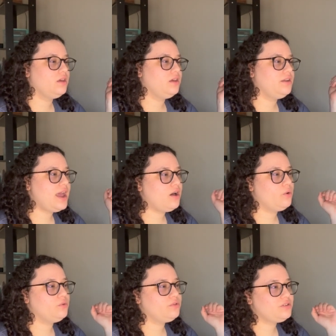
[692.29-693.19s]

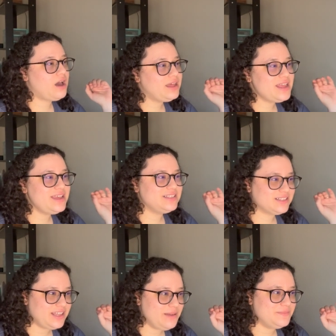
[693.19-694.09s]
Now, Kanye has
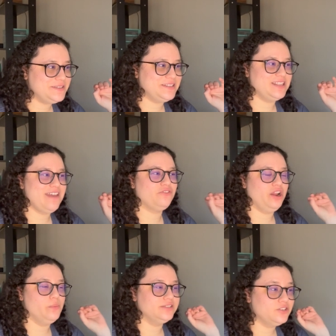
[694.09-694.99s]
claimed that slavery
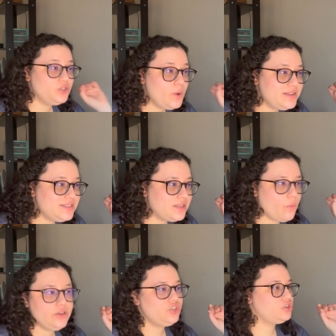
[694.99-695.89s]
was a choice.
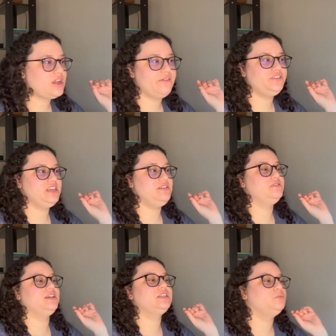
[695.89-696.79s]
We shouldn't have to even
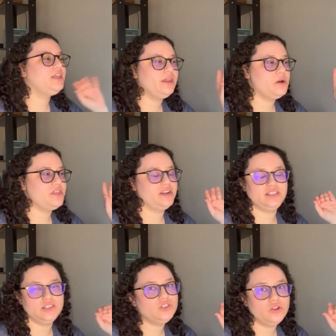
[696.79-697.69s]
explain why that is
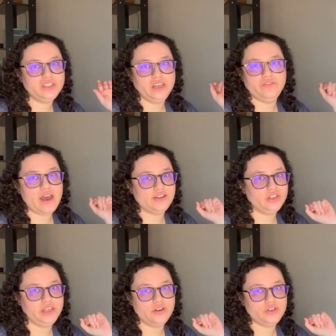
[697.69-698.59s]
insulting and
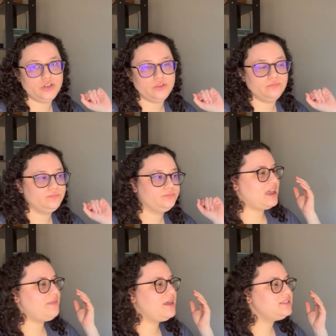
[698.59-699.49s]
factually untrue.
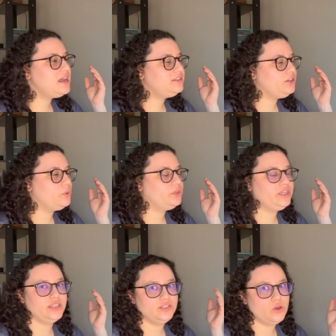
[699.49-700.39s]
And that's not the
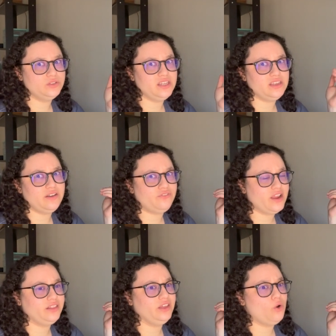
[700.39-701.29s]
only insulting and frankly